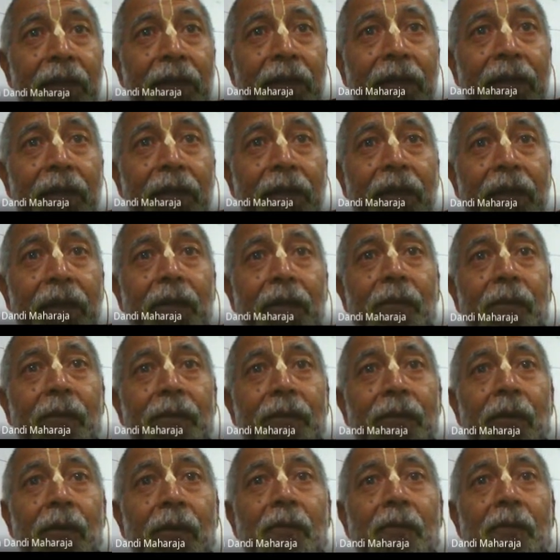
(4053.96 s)
without
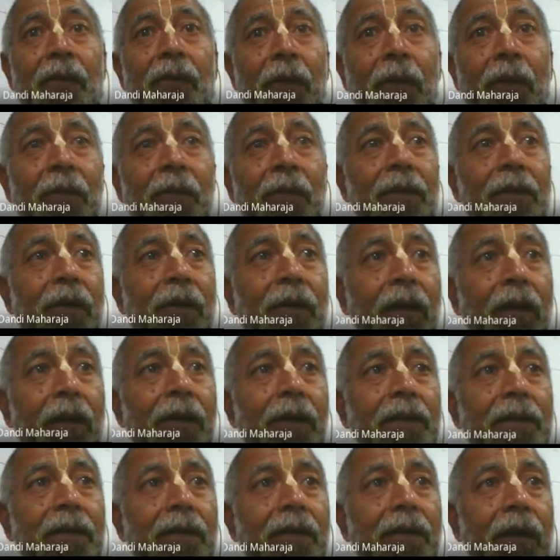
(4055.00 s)
proper knowledge or
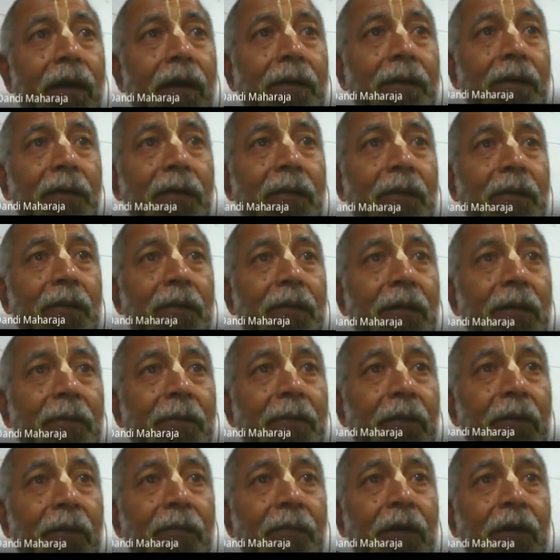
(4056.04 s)
due to my
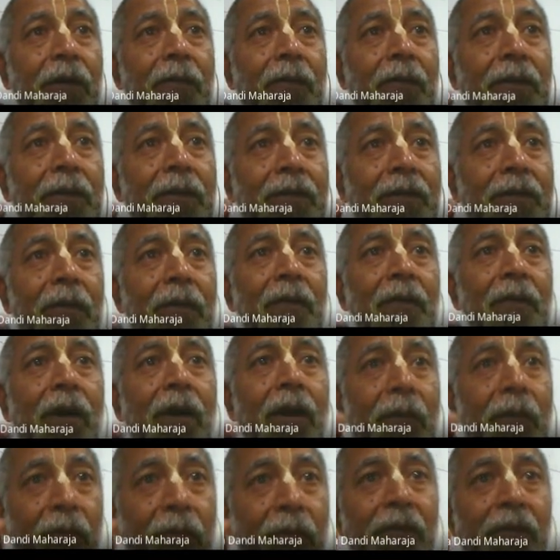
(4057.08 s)
performing them
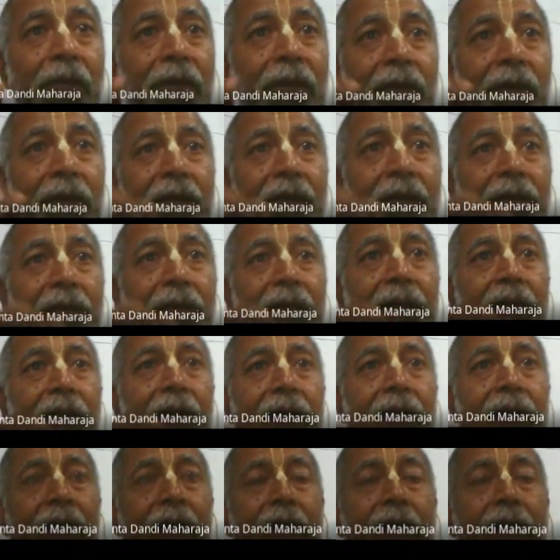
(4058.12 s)
unknowingly. And
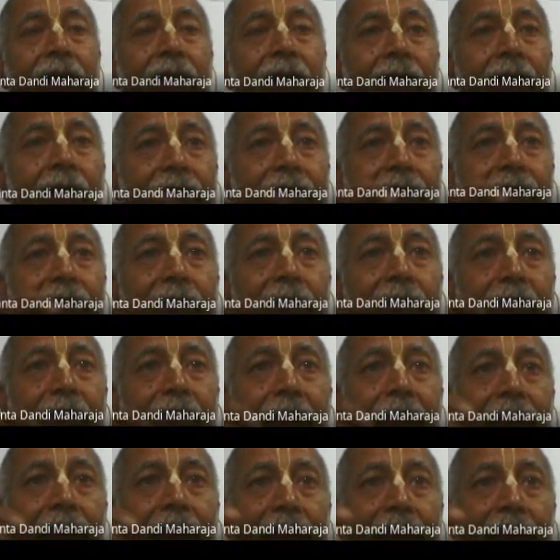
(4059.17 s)
accept me as
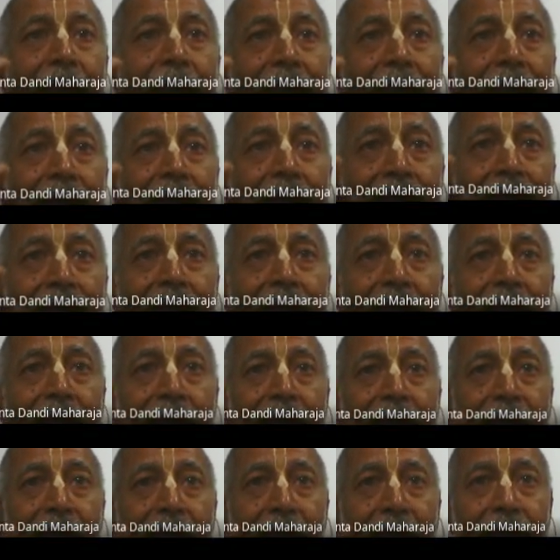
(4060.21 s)
your insignificant
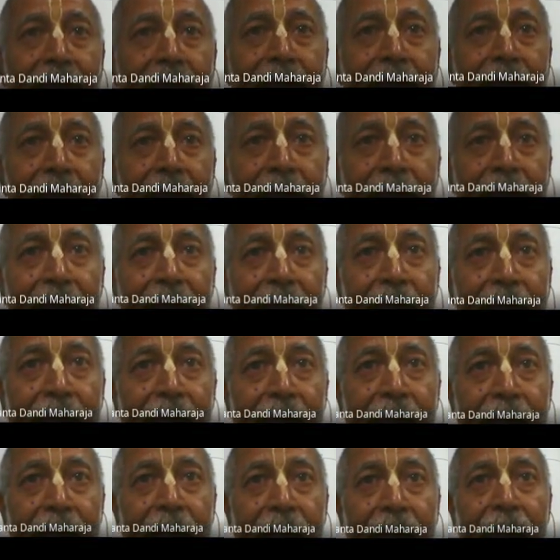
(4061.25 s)
servant.
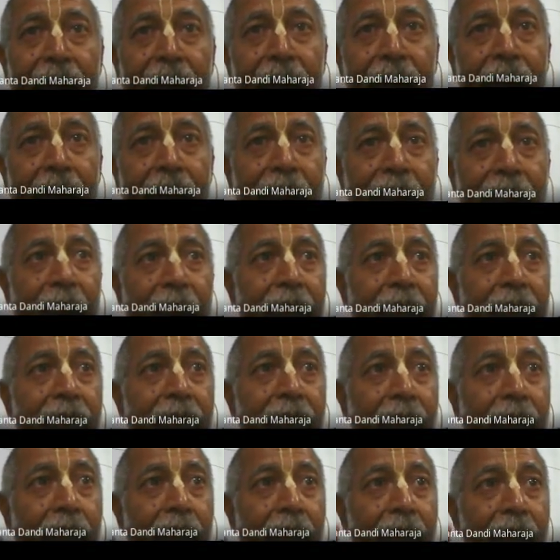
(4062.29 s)
Let my
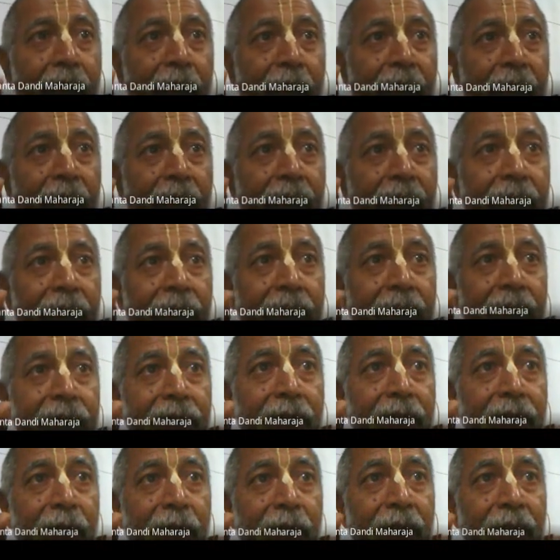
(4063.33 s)
normal condition be
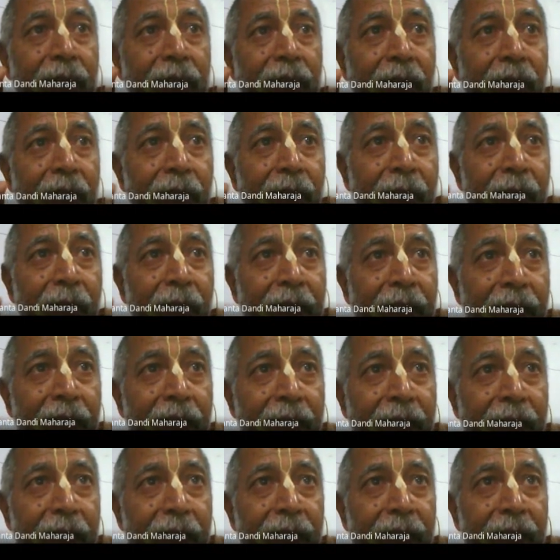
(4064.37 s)

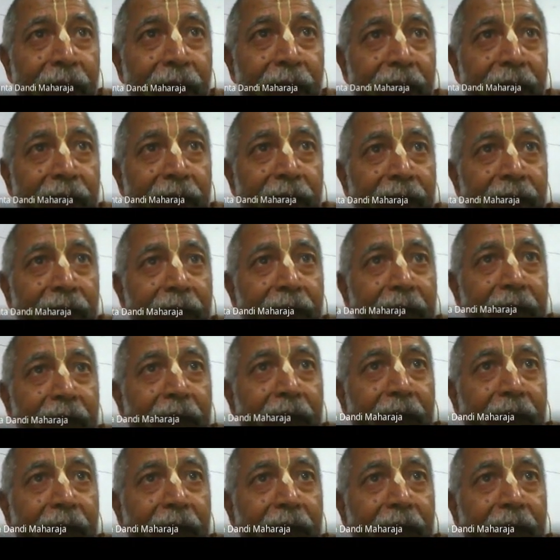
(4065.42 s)
service. Okay?